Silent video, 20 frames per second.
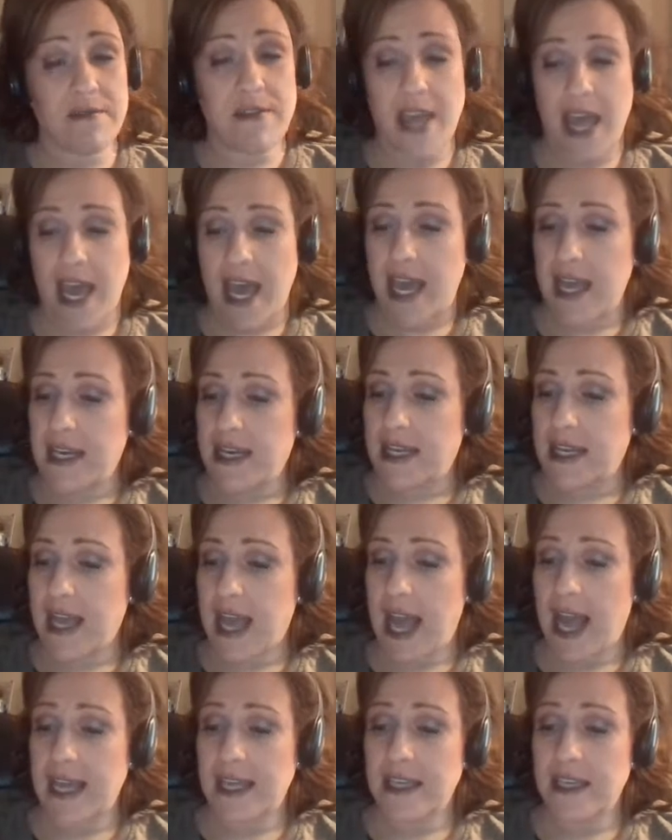of that,
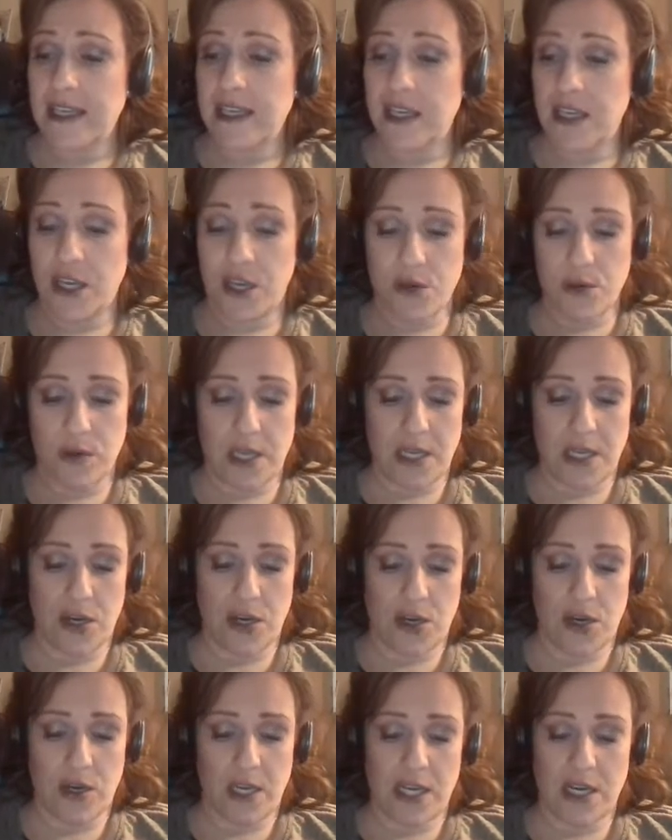I can go
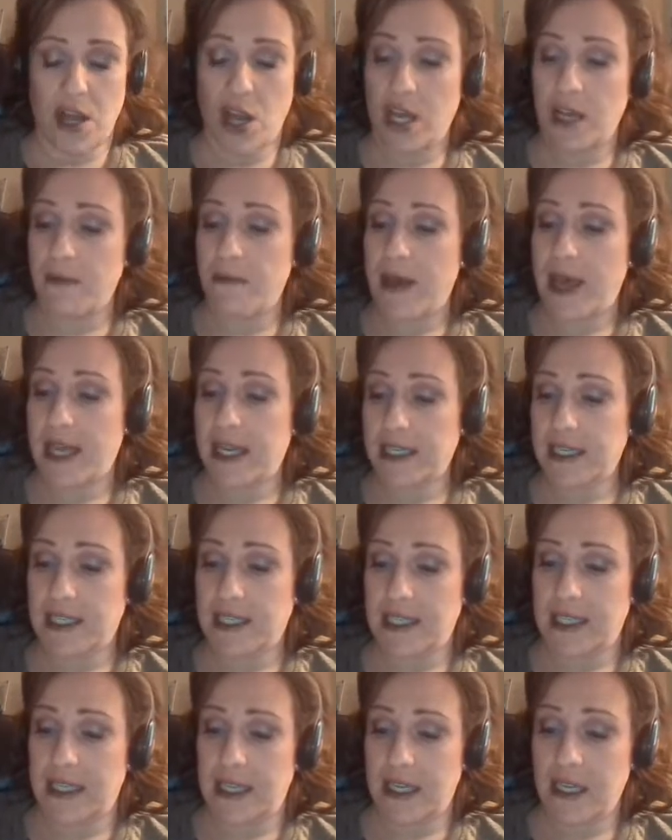here and
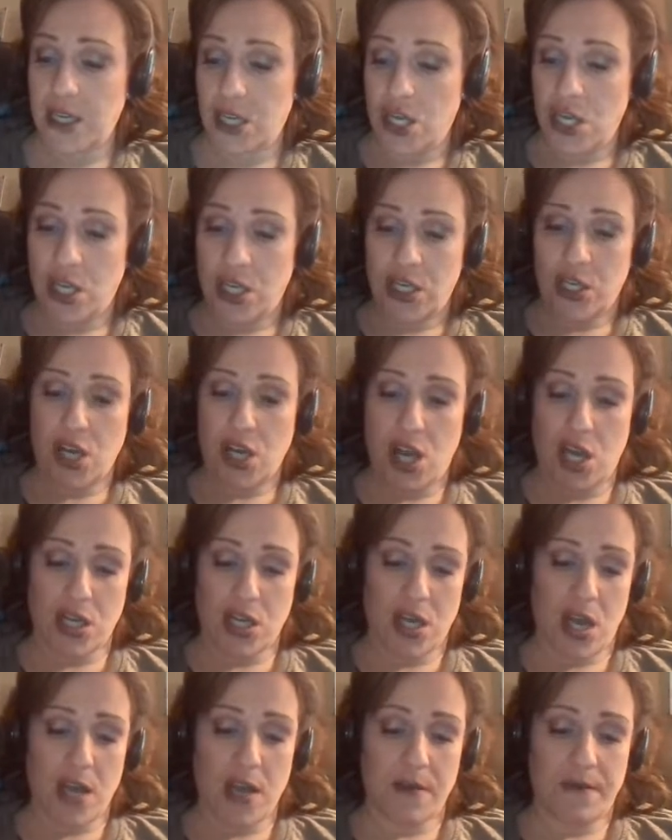automatically knock
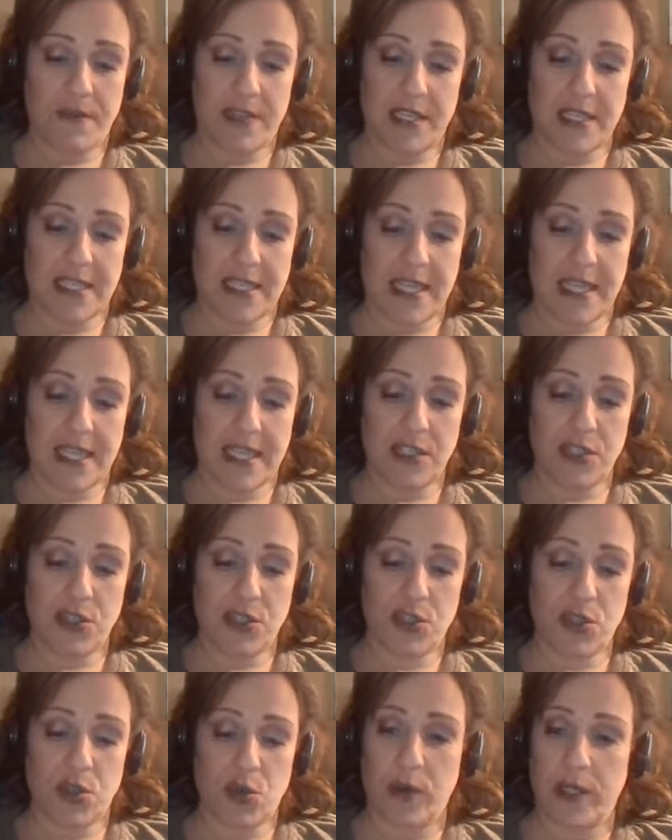off these answer
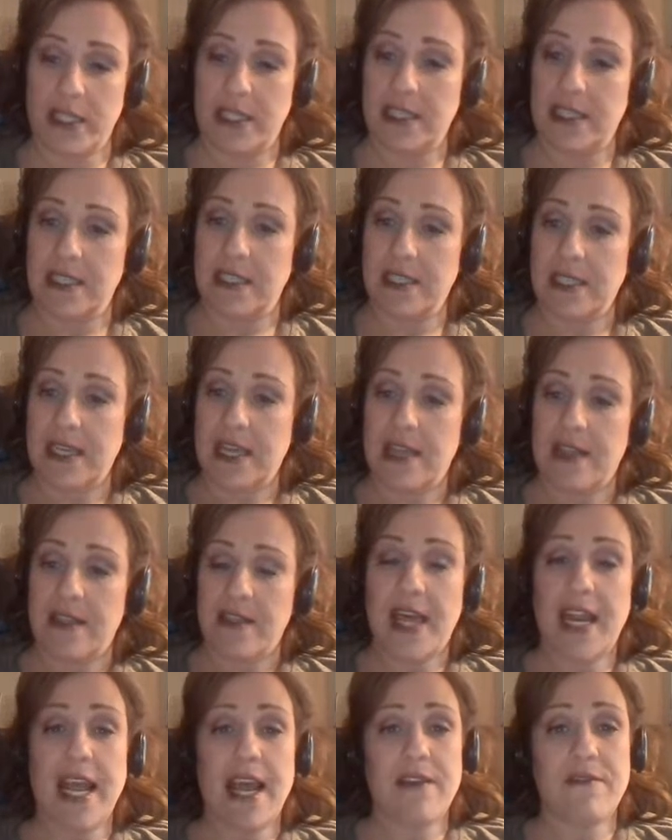choices
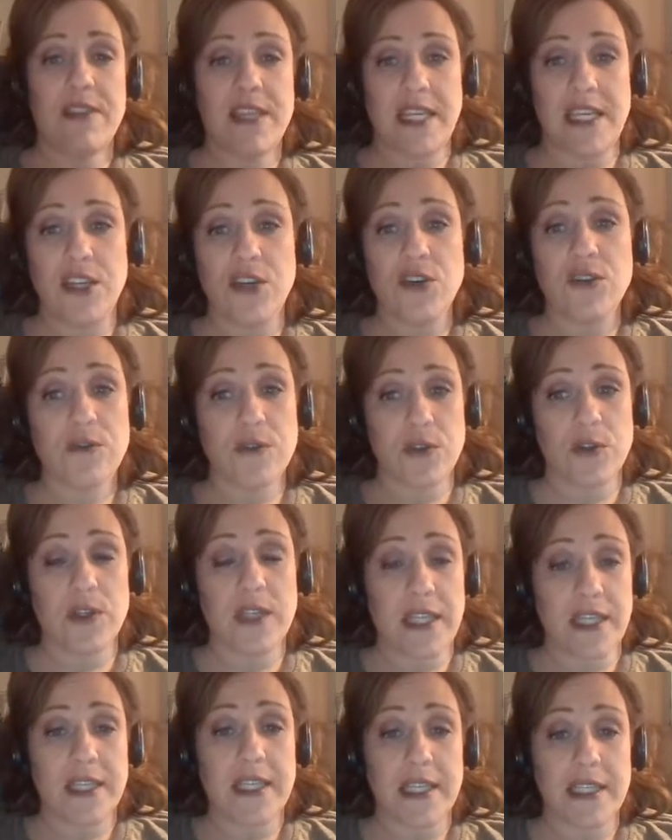that have the interval
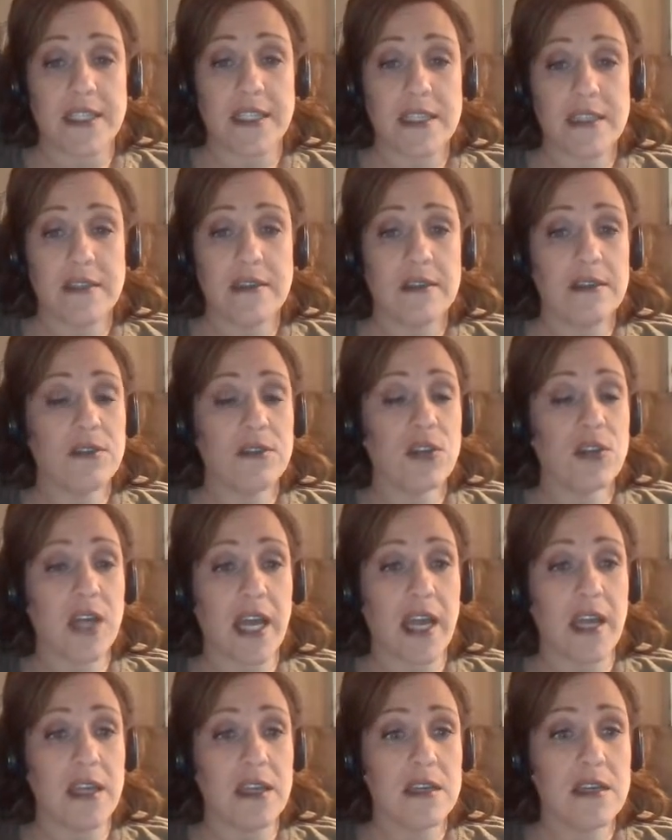in it.
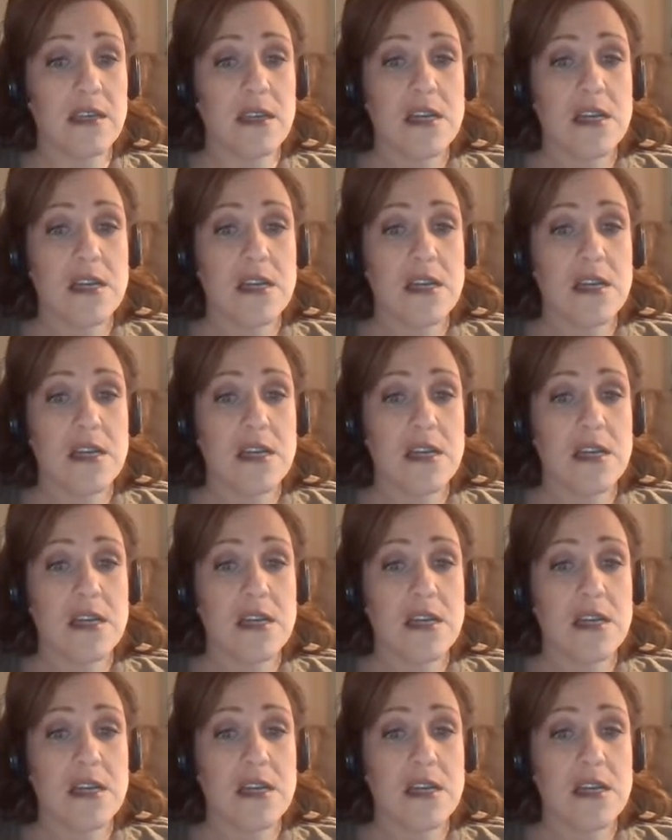Okay?